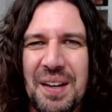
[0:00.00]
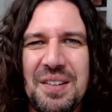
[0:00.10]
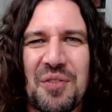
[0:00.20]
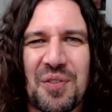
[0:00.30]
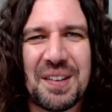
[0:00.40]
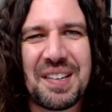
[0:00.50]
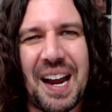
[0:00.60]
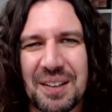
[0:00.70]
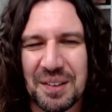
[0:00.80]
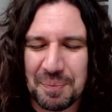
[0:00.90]
different
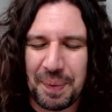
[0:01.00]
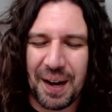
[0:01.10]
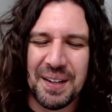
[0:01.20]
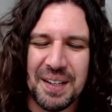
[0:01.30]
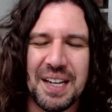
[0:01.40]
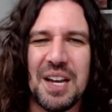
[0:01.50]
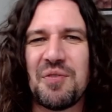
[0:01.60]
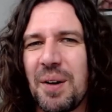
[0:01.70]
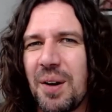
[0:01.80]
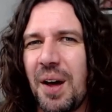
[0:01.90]
tackles, but it
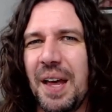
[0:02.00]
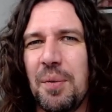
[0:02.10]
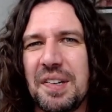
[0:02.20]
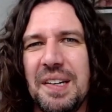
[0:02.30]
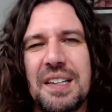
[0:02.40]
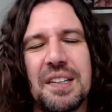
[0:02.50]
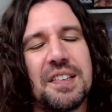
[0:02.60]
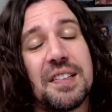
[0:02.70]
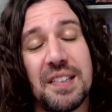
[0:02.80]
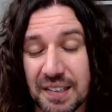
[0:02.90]
felt like there was an
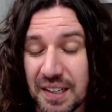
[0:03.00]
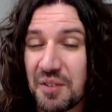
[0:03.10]
inconsistency,